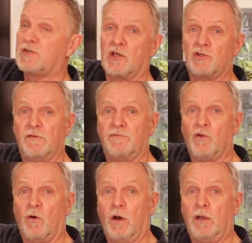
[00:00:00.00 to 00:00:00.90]
section of
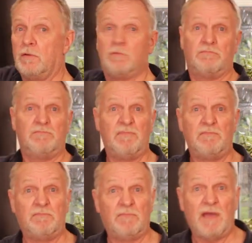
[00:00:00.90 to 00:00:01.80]
door
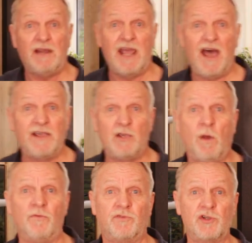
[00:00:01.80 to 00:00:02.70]
any height you
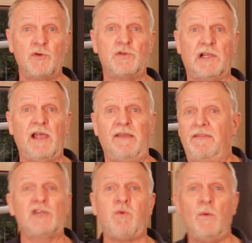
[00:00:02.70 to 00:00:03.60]
want to suit a
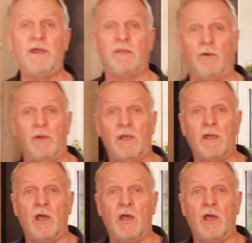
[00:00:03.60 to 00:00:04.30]
client. That's what we do.